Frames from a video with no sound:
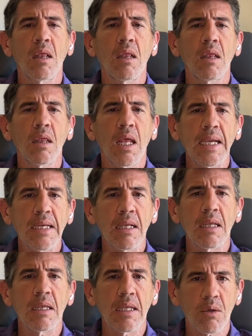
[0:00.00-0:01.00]
light
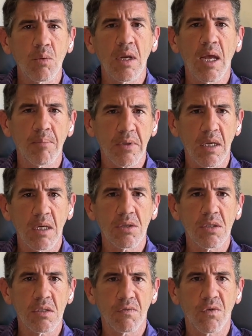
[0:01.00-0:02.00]
liquid
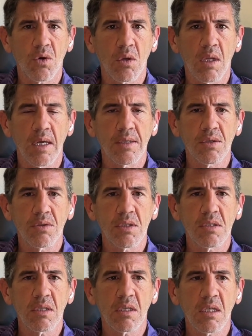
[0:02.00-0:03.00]
applications of fertilizer
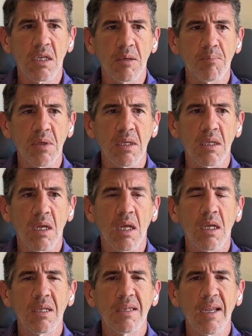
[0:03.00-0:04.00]
just to keep it
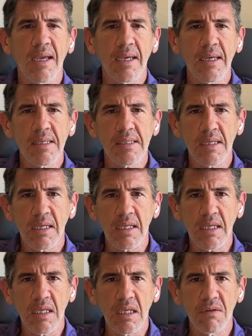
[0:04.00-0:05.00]
nice and
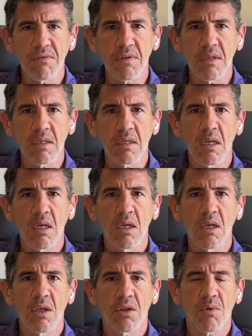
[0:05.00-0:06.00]
even
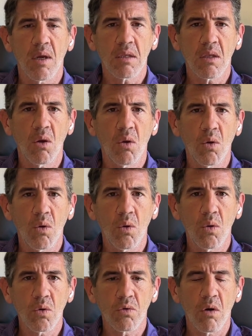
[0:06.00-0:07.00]
throughout the
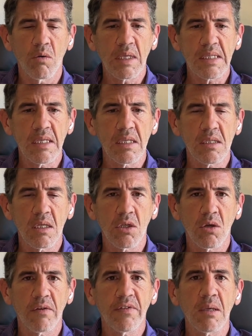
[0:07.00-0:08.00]
whole growing season. You
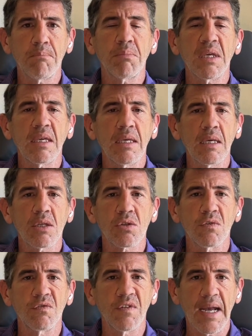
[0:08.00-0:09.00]
don't have any peaks or
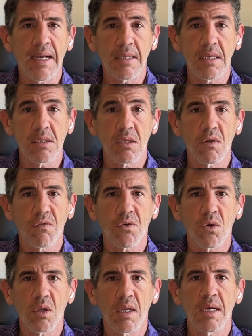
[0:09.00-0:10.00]
valleys in your
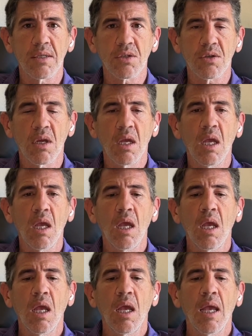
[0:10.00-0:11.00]
fertilizer.
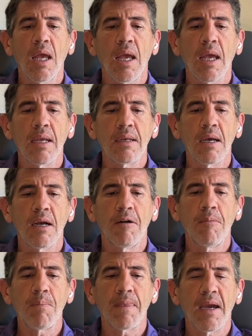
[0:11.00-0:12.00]
And
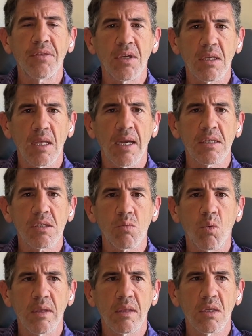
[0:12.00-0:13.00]
I think that's
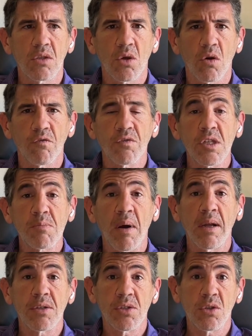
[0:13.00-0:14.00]
what the turf
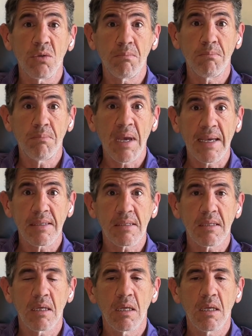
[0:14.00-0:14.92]
responds to best.